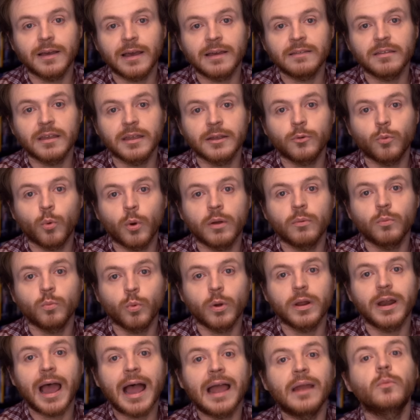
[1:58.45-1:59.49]
I think,
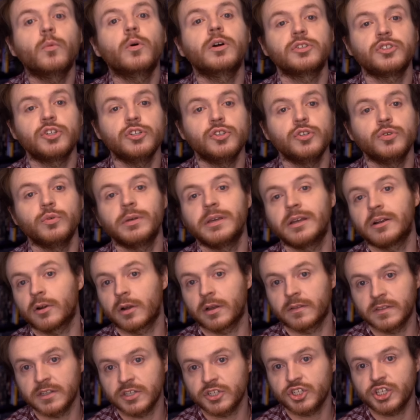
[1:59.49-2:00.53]
what I want to do here
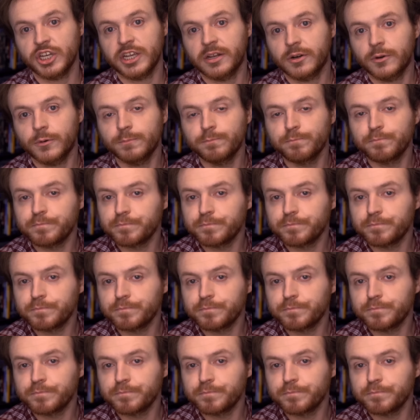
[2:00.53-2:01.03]
on this channel.